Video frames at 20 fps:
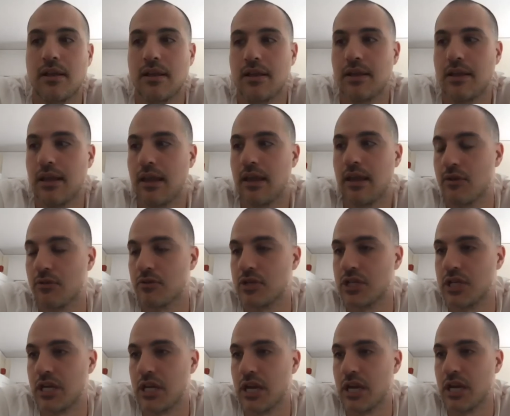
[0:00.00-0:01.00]
he or
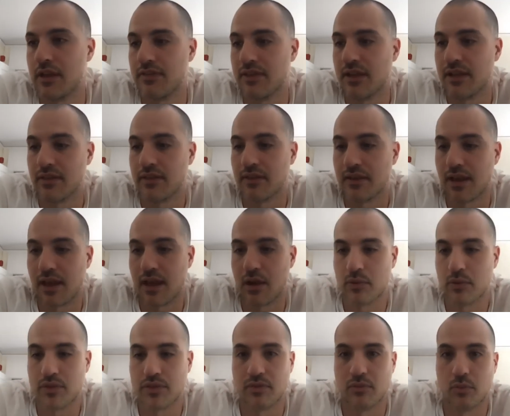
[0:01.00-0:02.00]
she, at the end of the day,
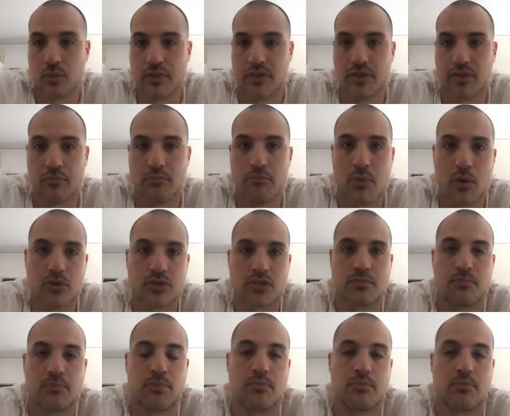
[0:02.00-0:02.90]
with the most